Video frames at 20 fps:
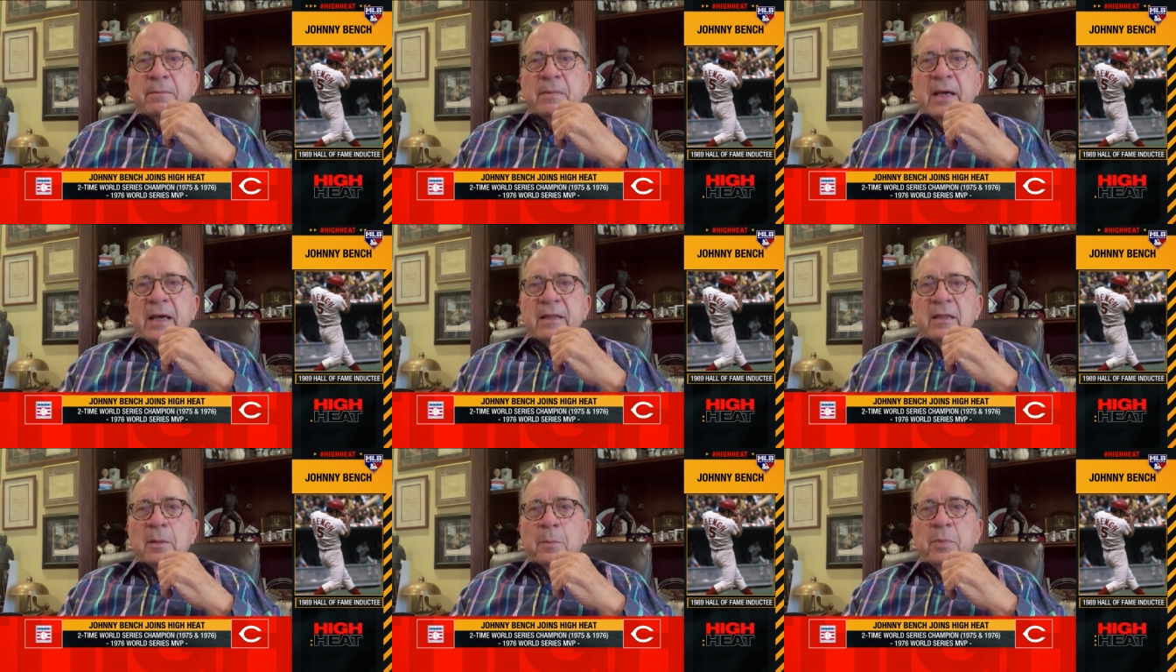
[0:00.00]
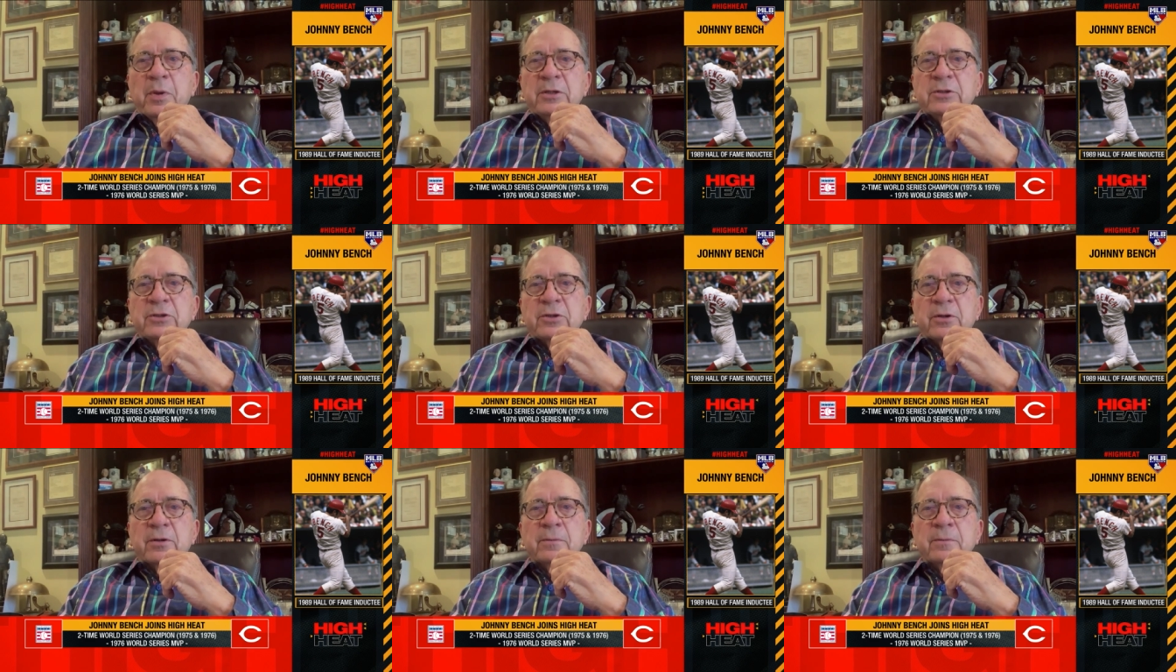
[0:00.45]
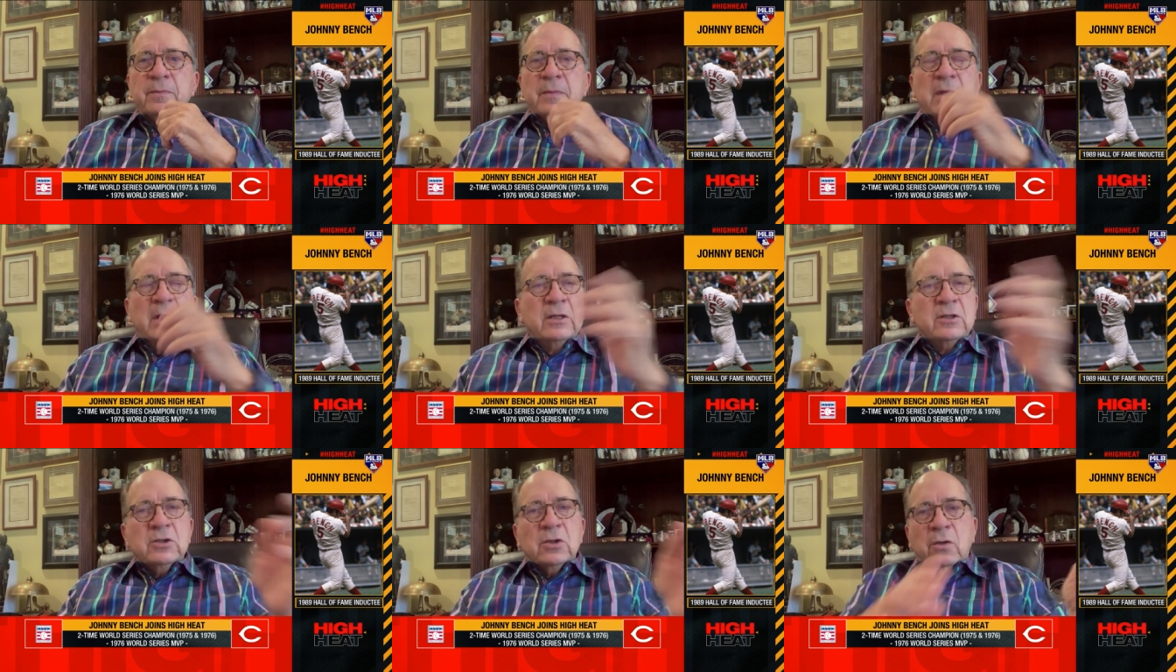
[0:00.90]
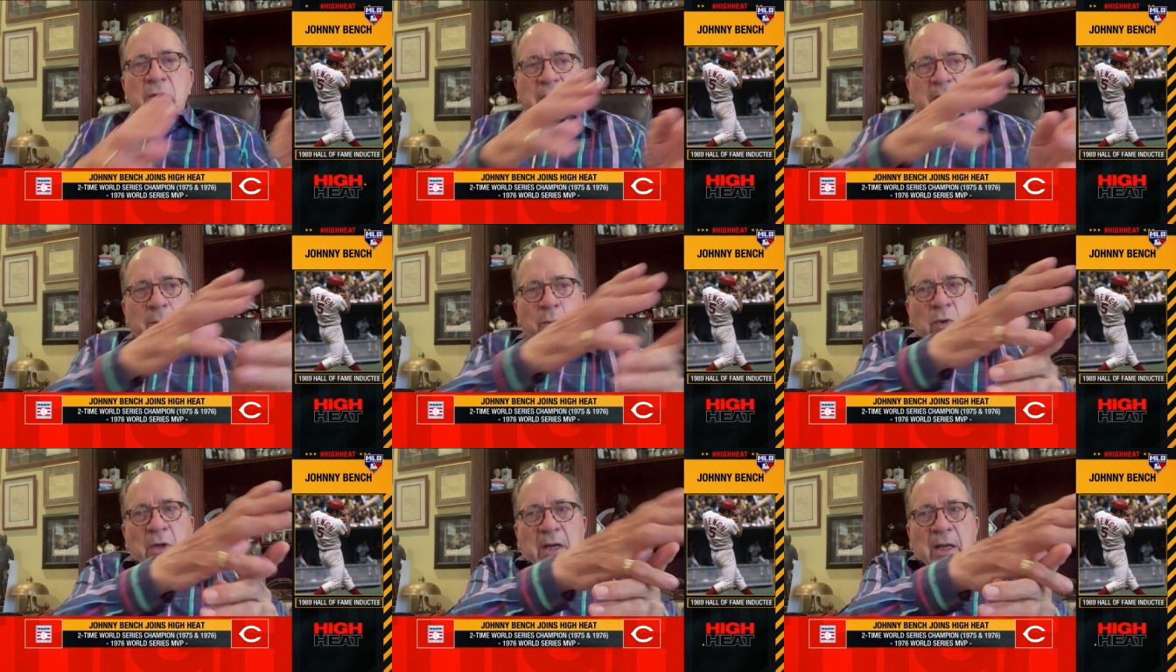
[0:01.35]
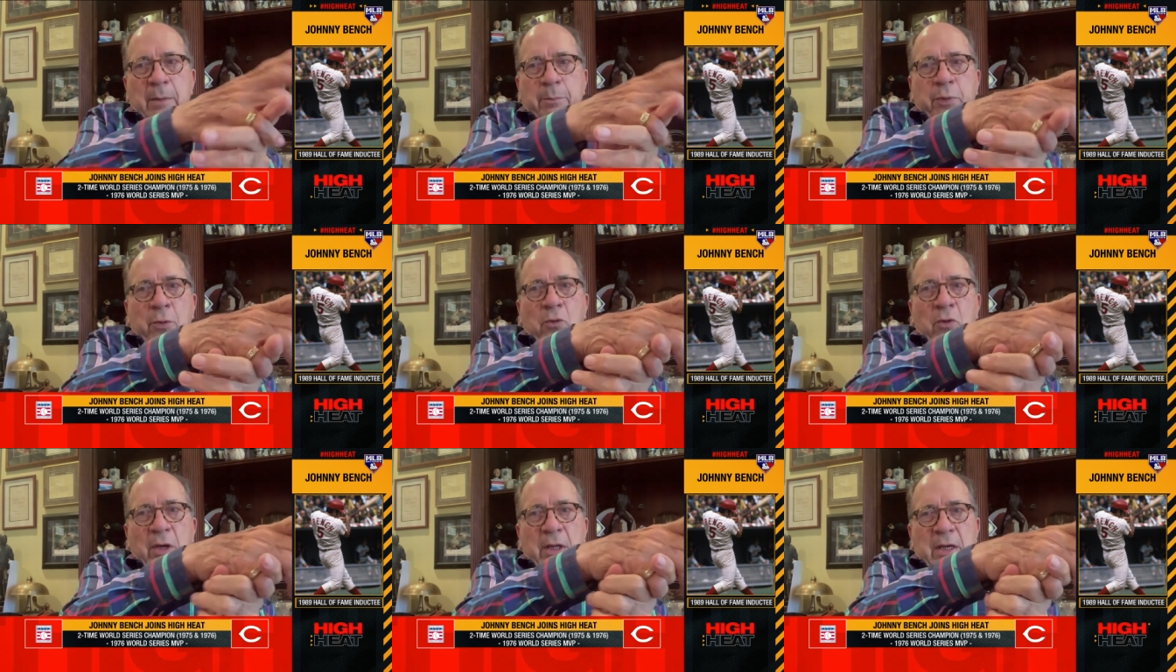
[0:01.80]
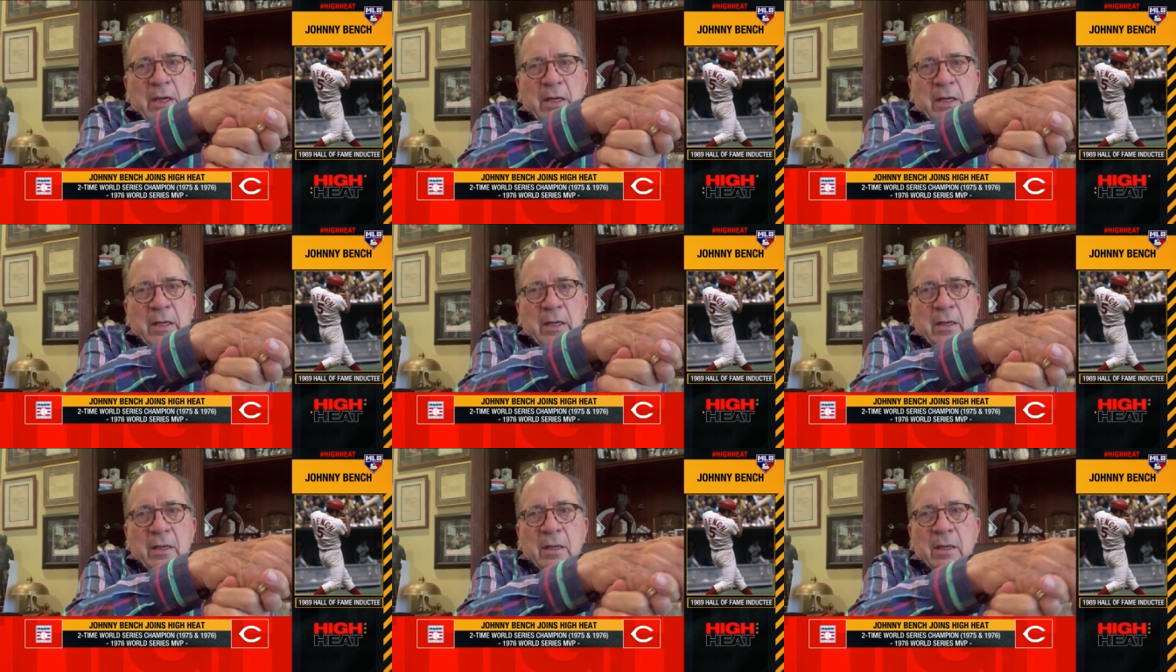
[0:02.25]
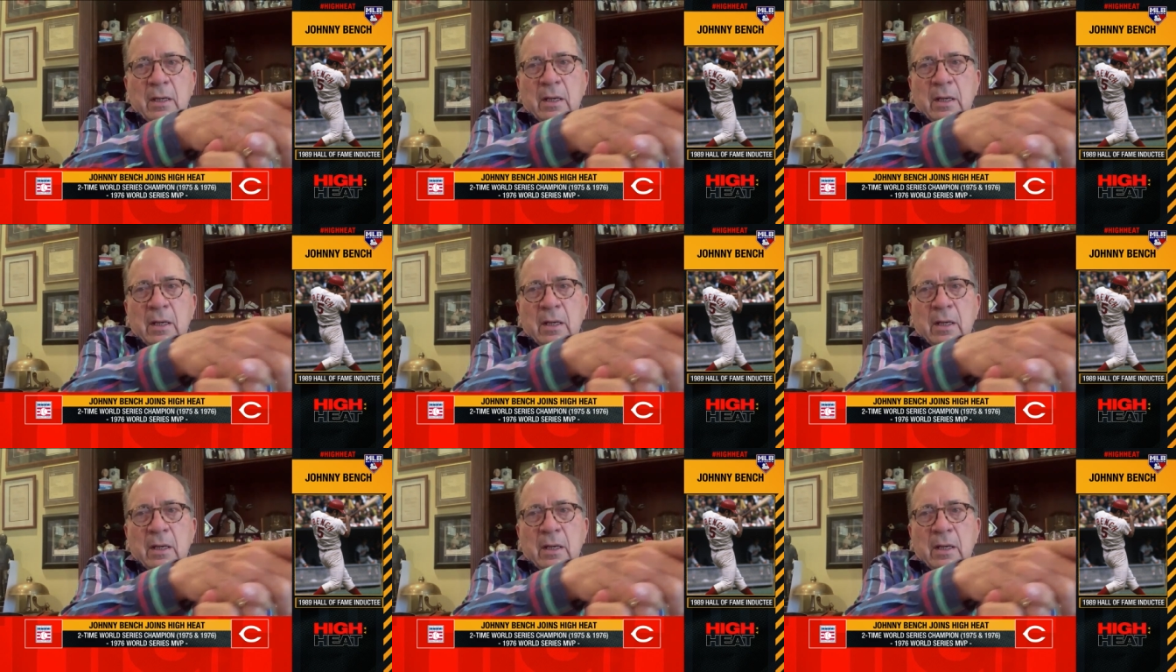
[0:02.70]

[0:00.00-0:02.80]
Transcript: at the pitcher so that when I pointed it,